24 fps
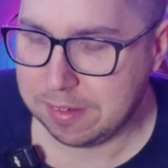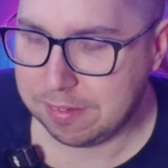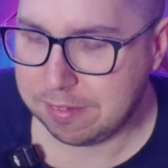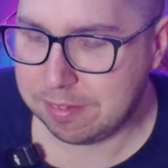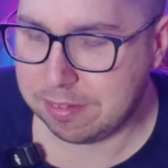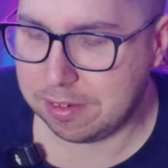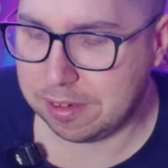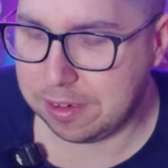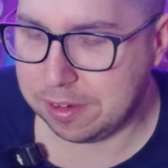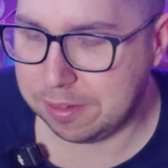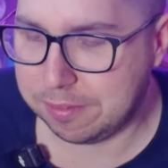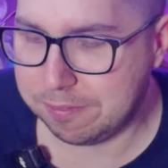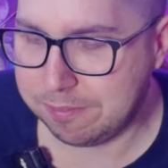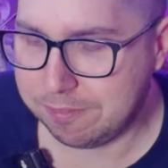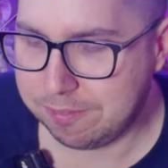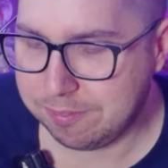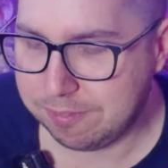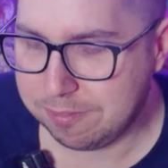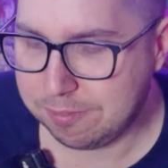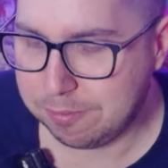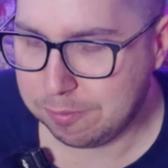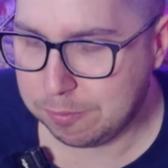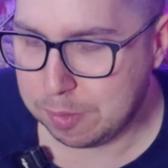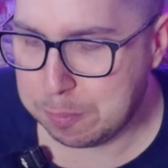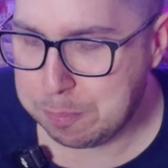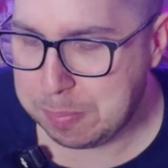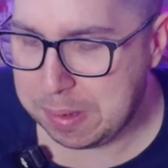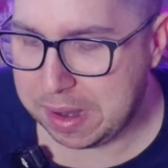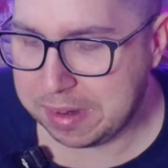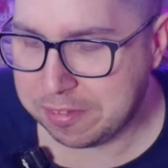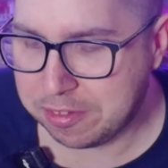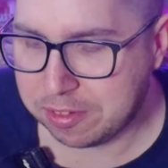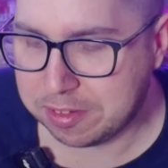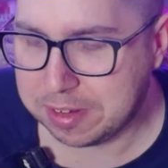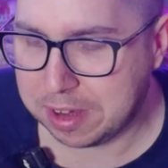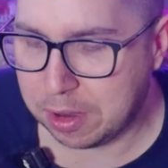So we
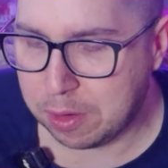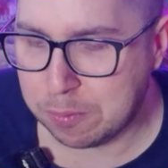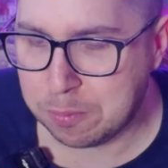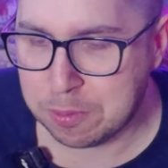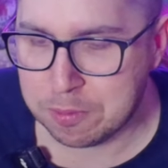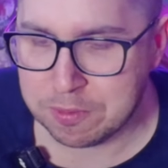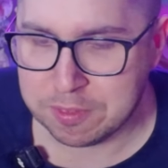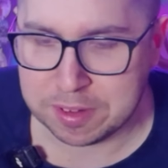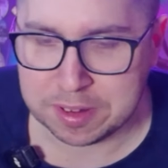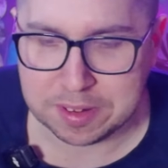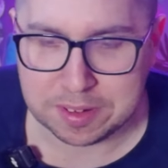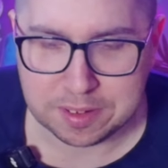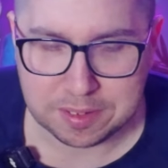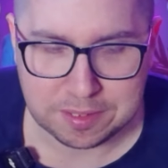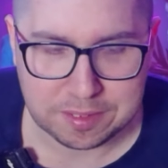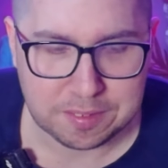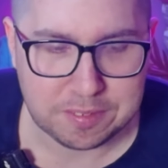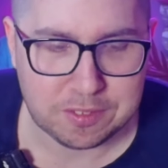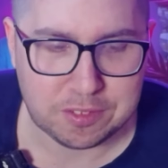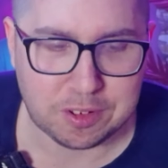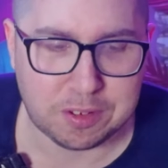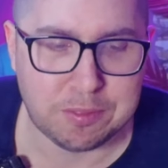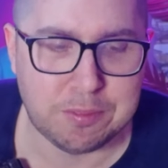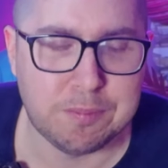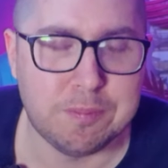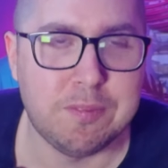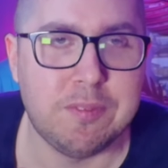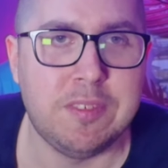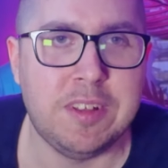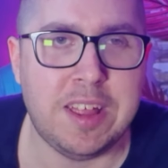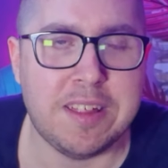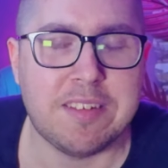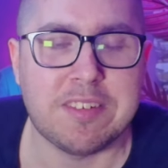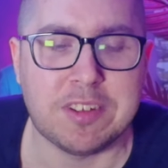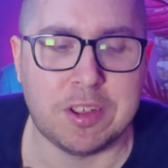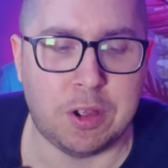better just get on with it. So
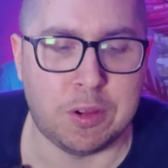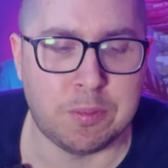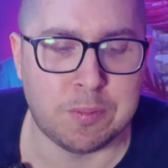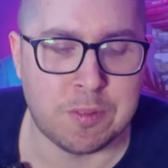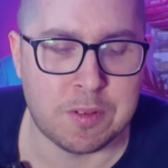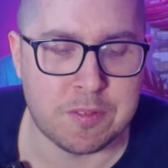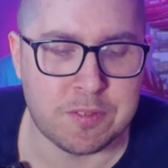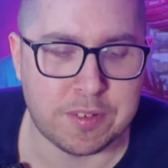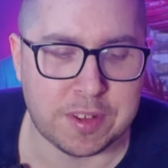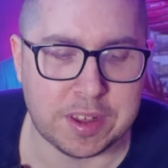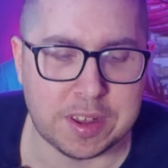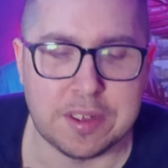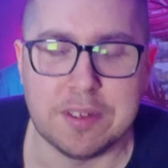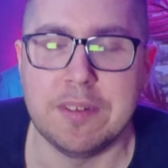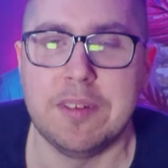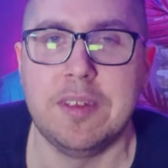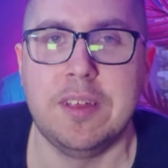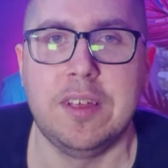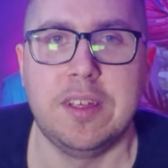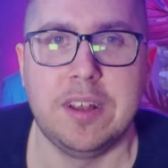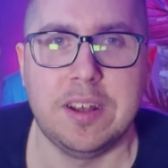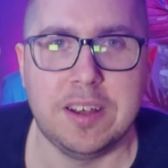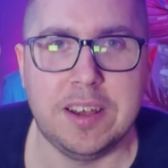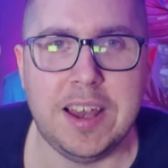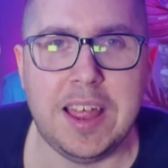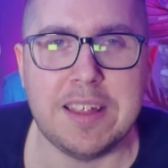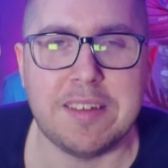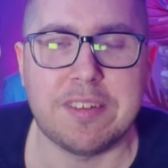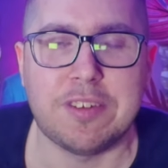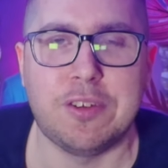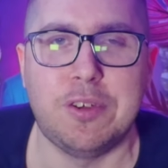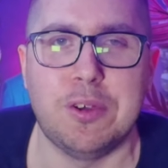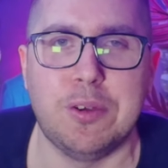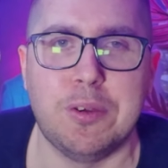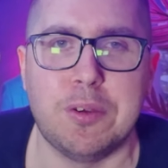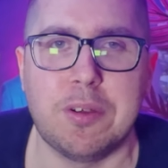let's get on with it. Let's
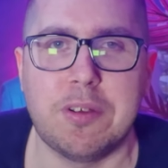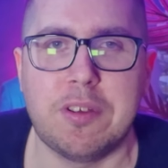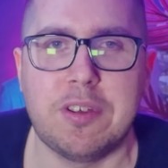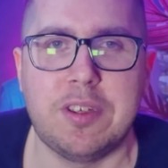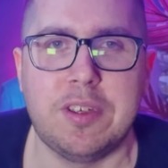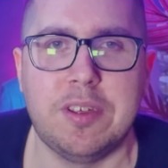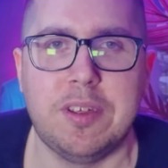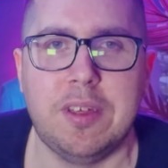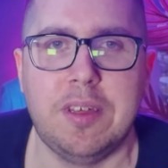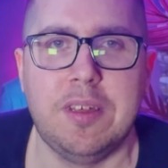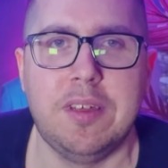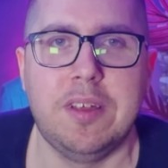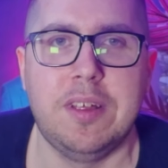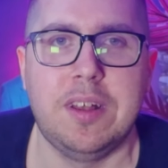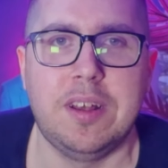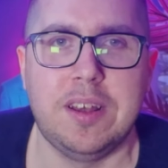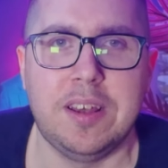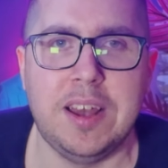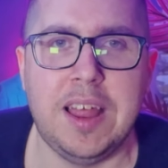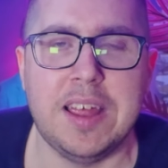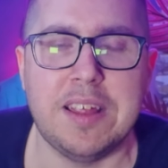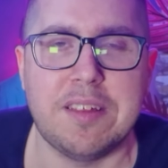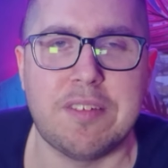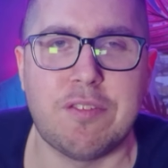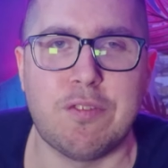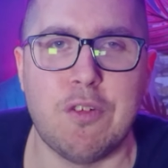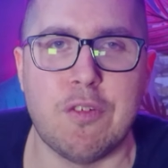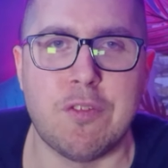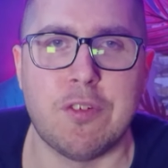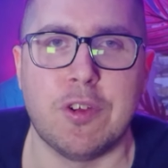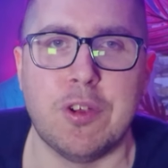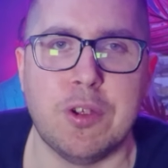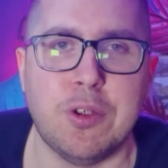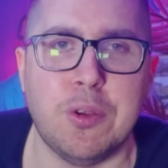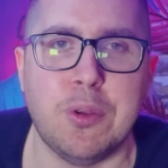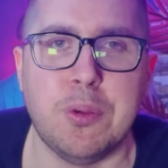cook. Let's
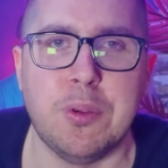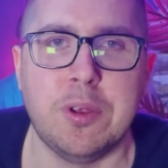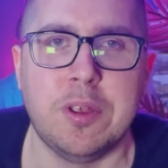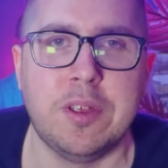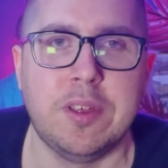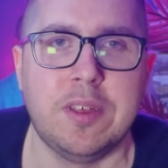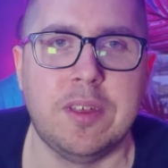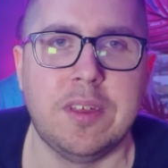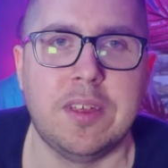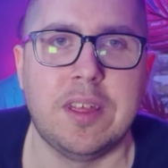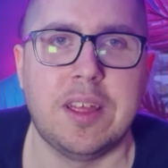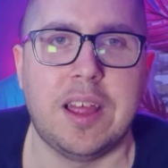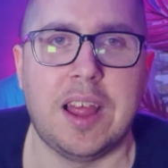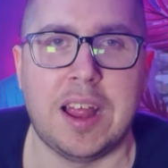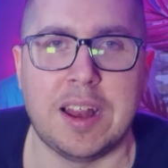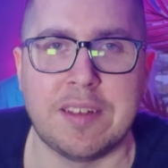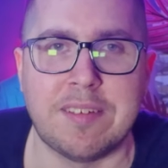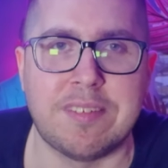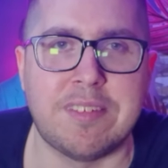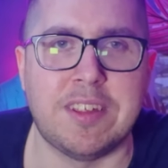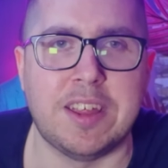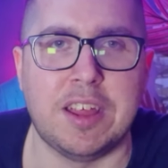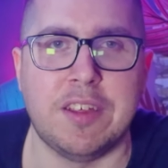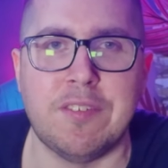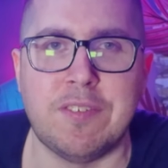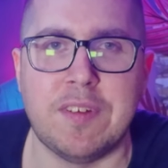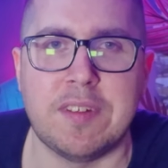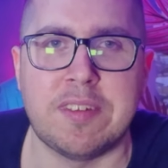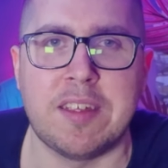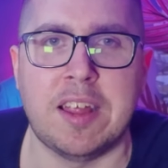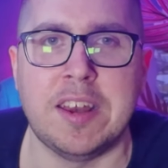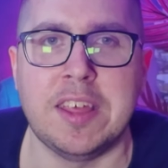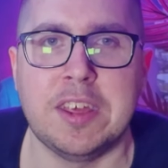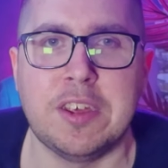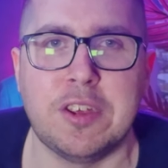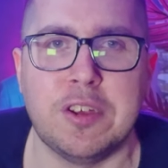review and see if it's
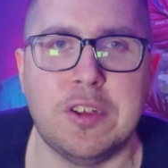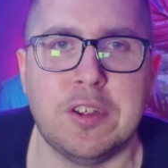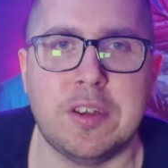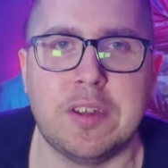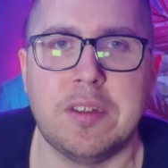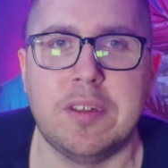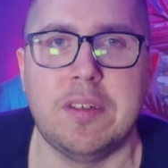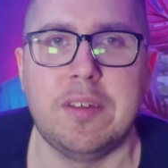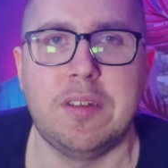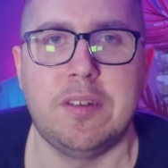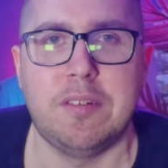any good.